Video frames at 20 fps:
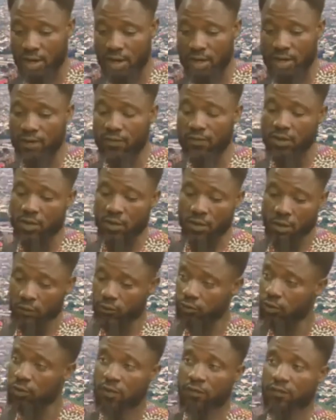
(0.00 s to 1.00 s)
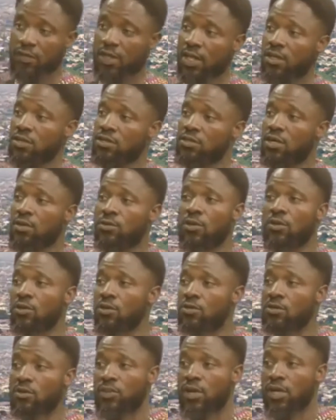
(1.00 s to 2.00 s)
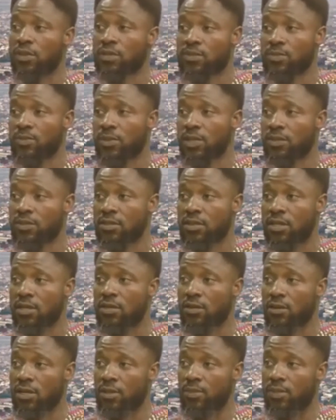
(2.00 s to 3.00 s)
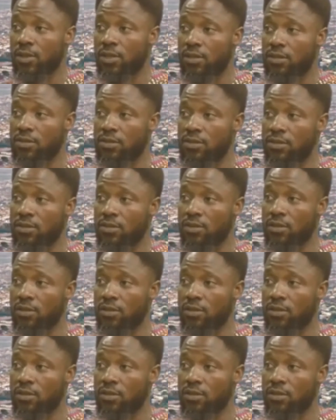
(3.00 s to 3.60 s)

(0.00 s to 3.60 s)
If I leave the offshore of Nigeria, I'm not going to practice medicine any other place.